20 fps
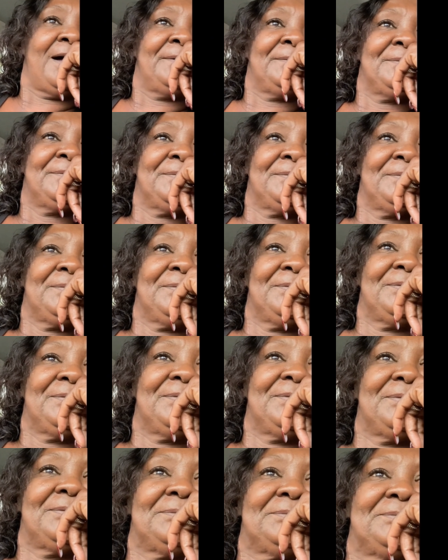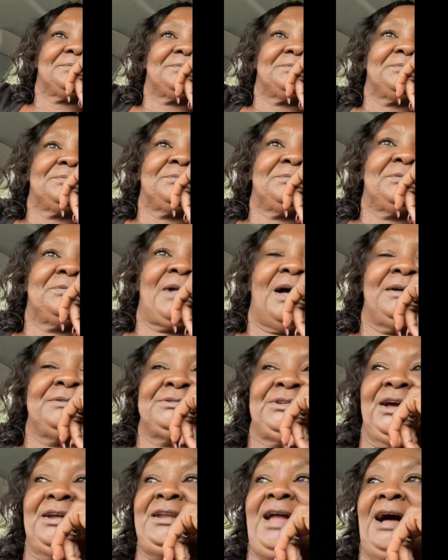did that?
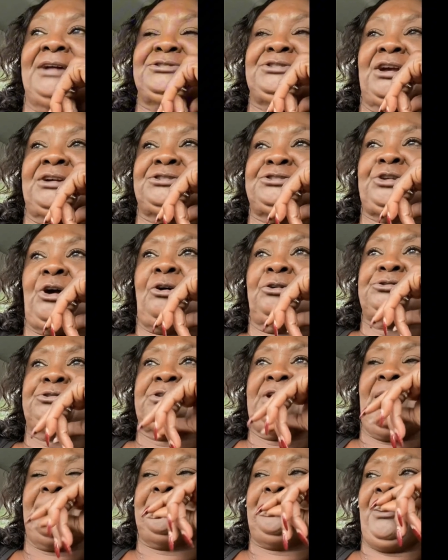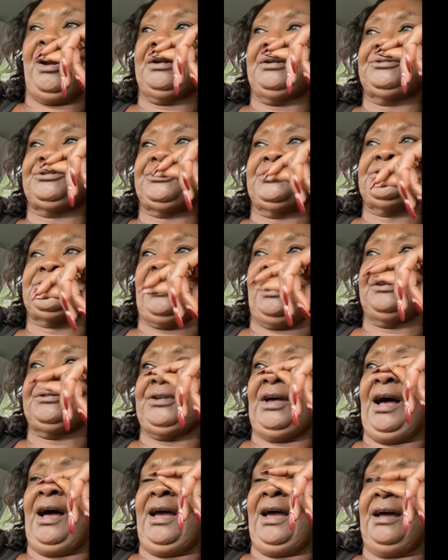Didn't I just show you that pregnancy test
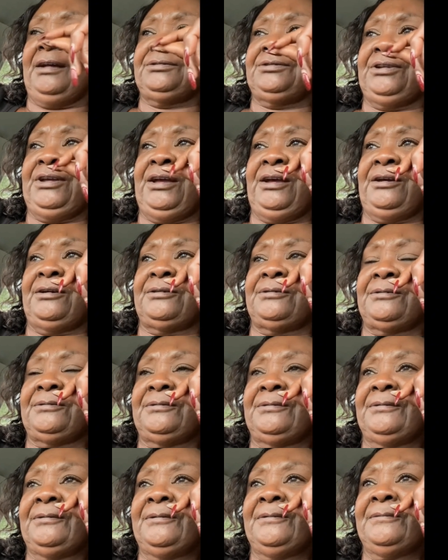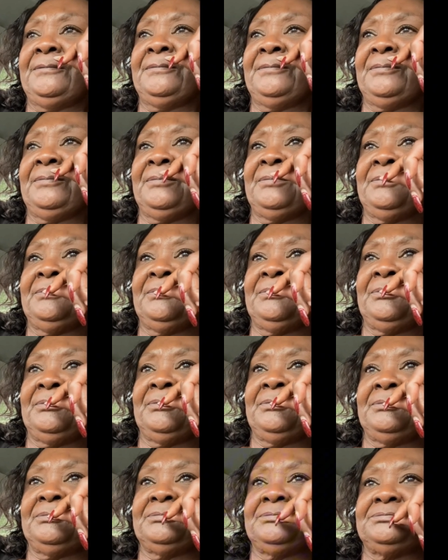I had did? Judy, that ain't
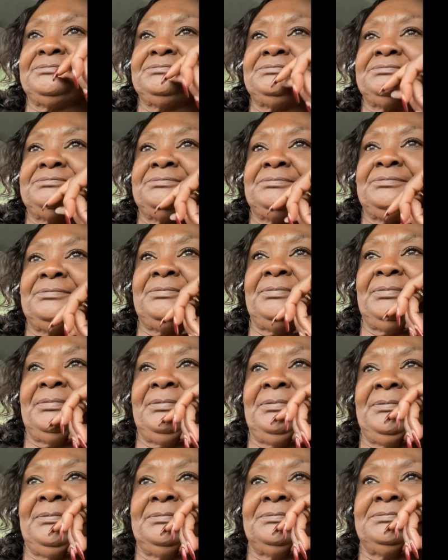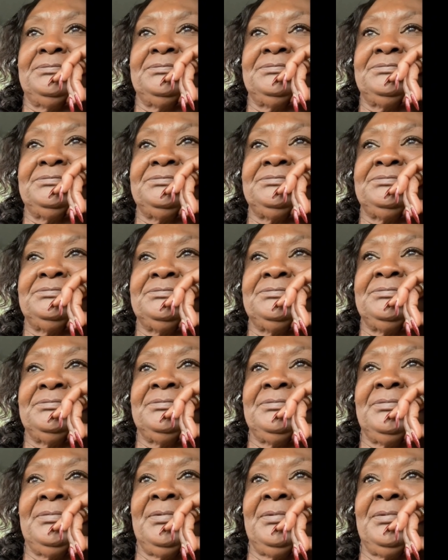me, Judy. You ain't been talking to me,